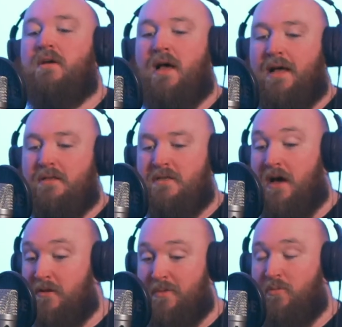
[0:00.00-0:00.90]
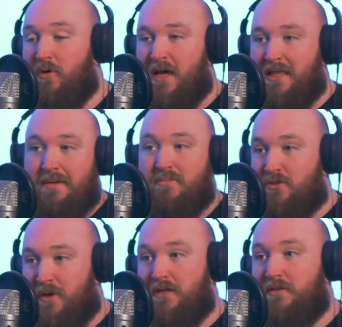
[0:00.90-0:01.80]
And yeah, other people were like the in
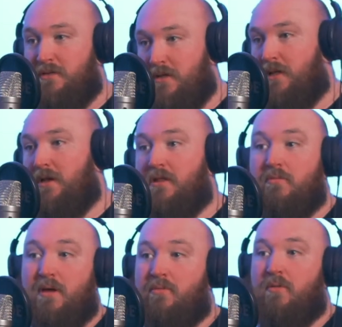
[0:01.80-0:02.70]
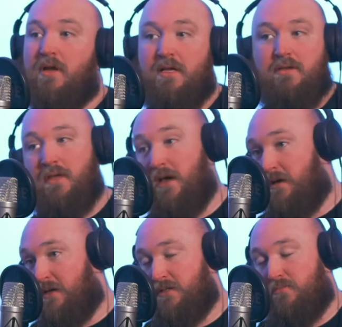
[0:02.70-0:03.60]
betweeners, and then other people were like,
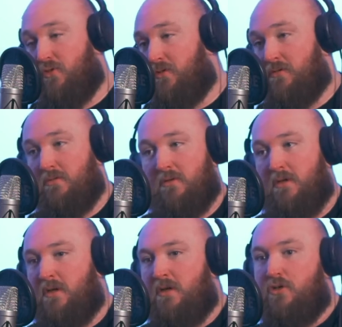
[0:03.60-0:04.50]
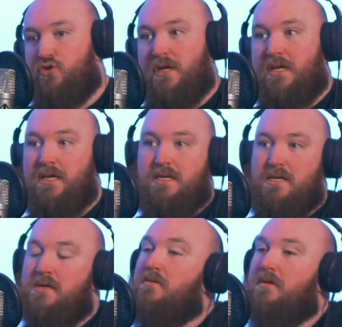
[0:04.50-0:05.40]
yeah, I guess more
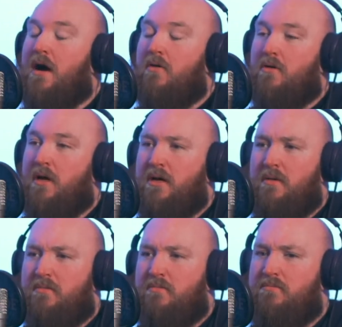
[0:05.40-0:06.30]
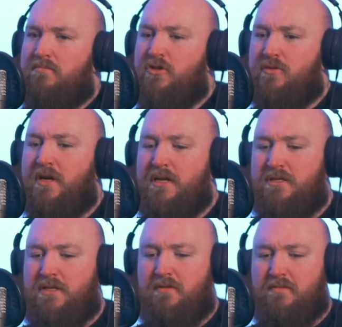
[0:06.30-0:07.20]
drinky, alcohol, uh, druggy
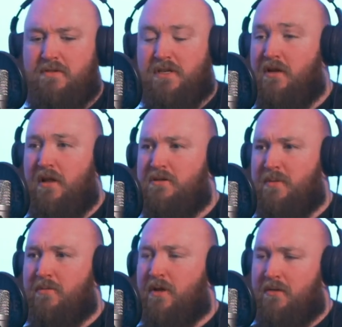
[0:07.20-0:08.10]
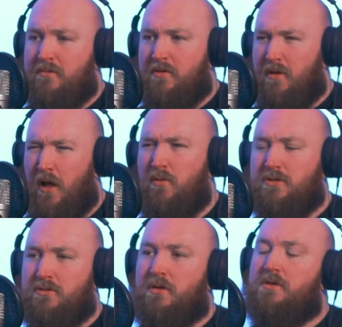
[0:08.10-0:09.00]
stuff. Because I know loads of people like do
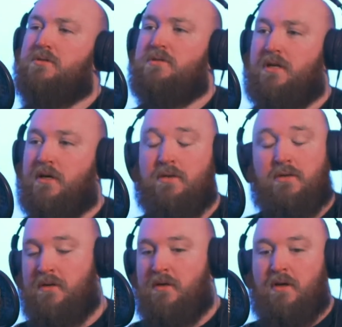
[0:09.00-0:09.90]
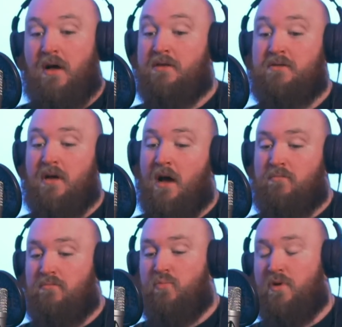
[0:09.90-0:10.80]
loads of drugs. It's like I just, I
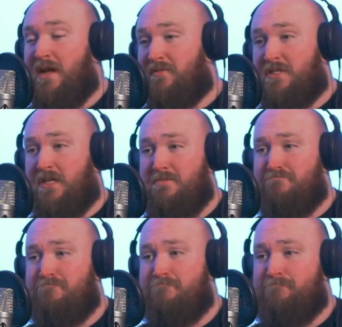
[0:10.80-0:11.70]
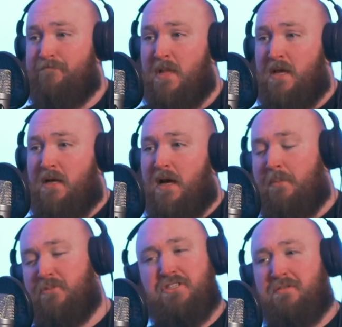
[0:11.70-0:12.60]
wouldn't have the time.
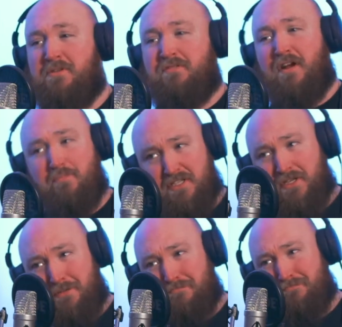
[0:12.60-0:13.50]
I'm yeah. just I'm just very busy.